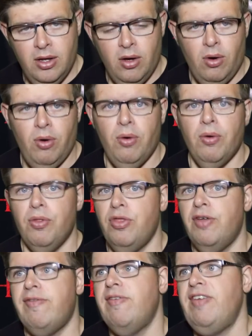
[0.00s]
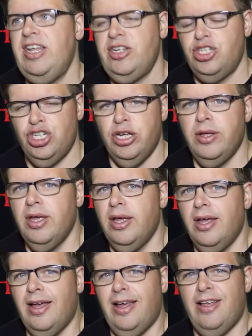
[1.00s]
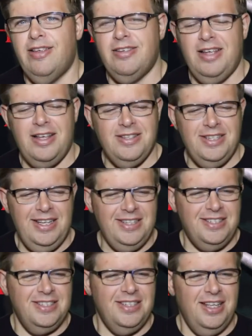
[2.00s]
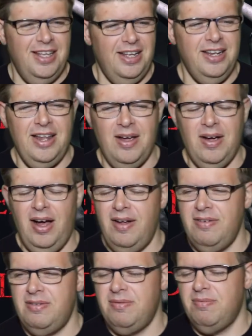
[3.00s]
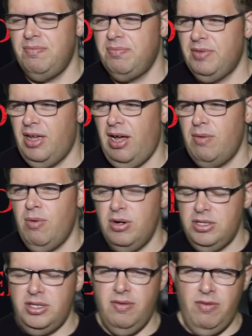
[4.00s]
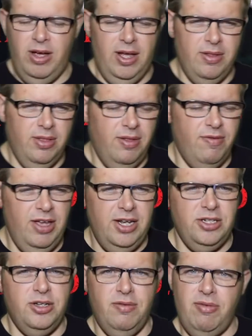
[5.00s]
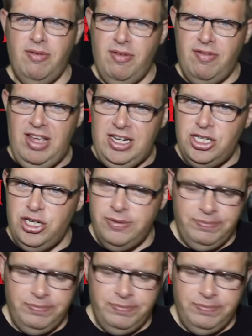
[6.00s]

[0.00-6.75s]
or The Vivitch, as it's, I watched The Vivitch,